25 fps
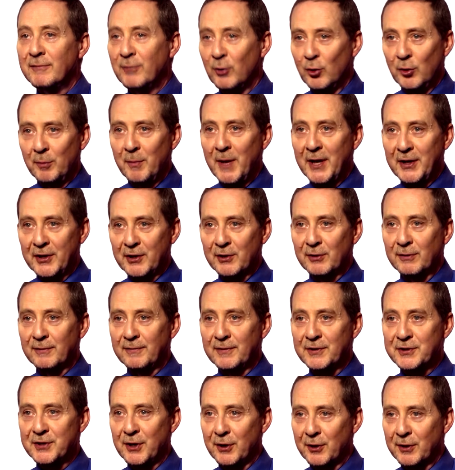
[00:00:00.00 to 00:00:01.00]
of all medical
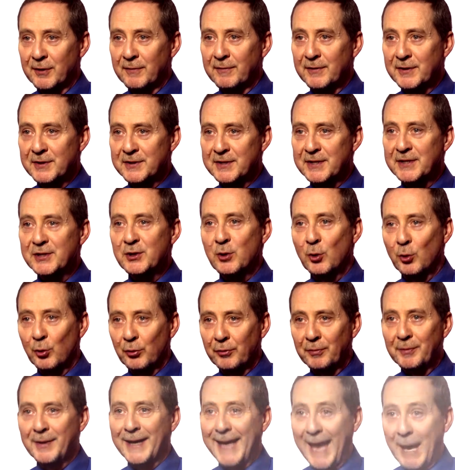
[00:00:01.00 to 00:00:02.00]
photographers. It's
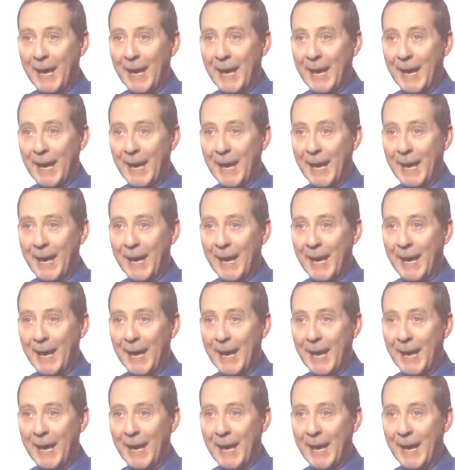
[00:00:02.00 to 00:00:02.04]
called